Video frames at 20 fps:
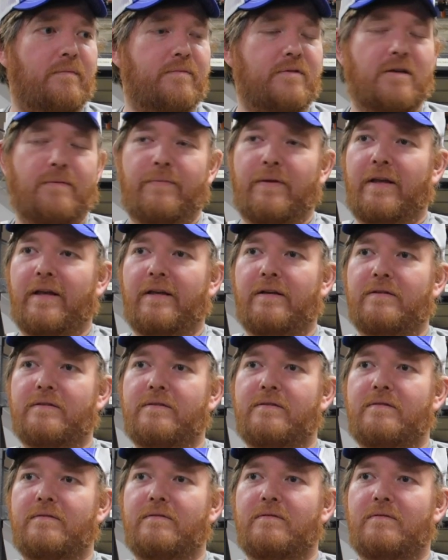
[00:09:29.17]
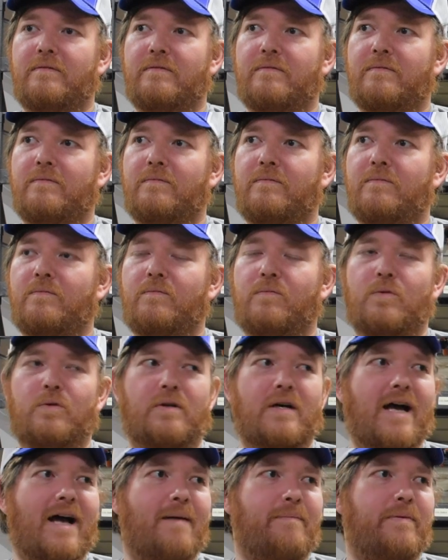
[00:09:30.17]
something else will
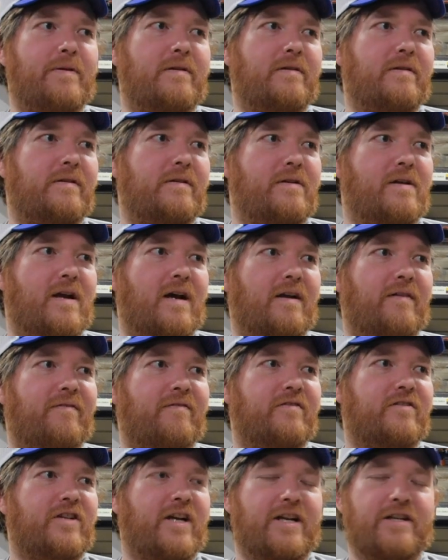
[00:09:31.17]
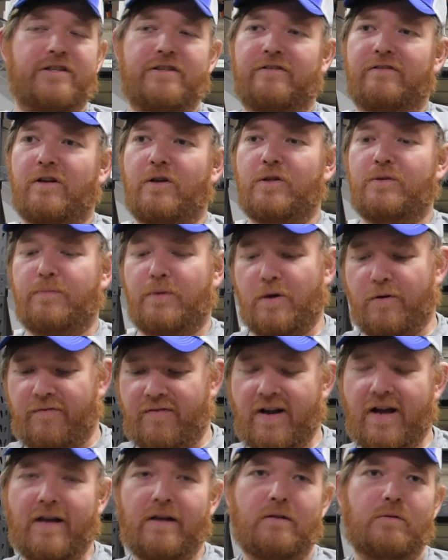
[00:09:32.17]
happen, and you got to change your roast
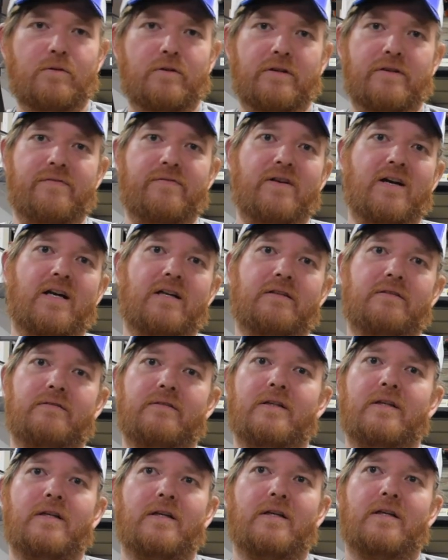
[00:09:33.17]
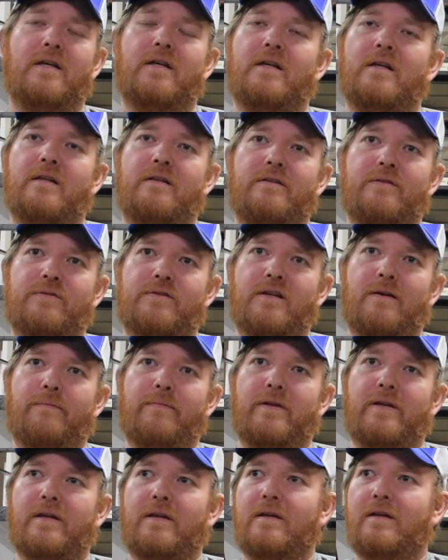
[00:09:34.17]
profile, or you've got to do
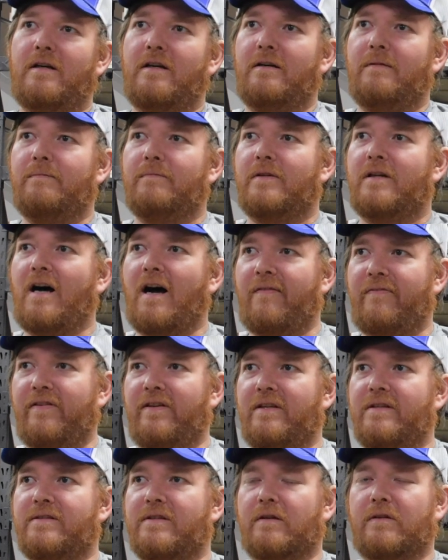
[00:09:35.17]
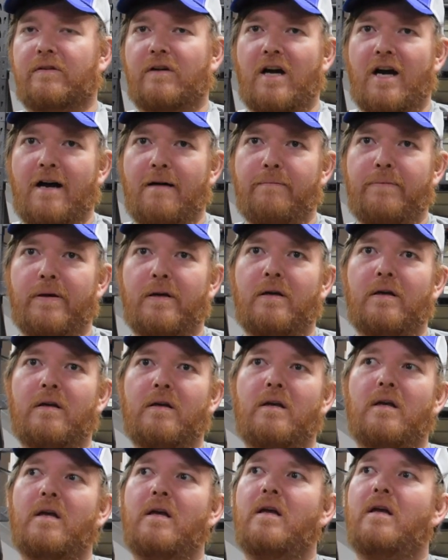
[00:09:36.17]
something. Coffee is a crop,
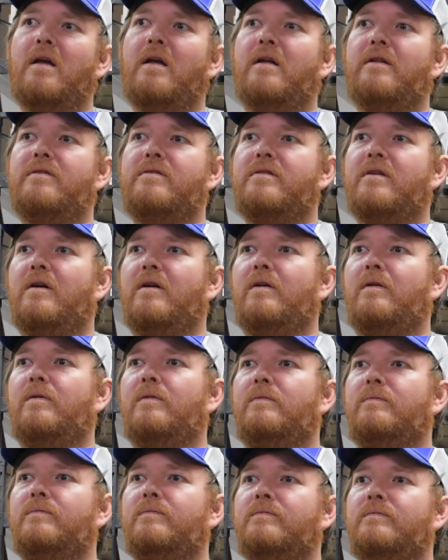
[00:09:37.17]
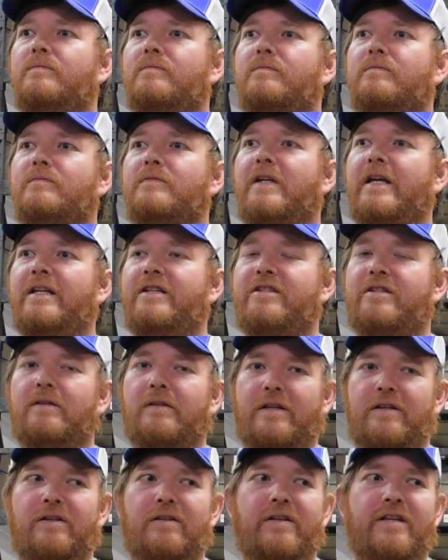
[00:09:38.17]
and so it
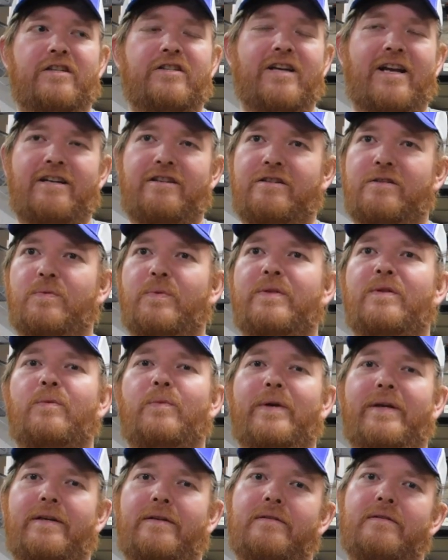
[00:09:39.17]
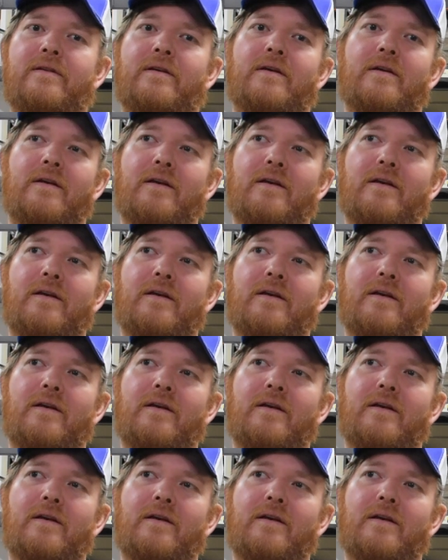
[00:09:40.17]
literally changes with the wind.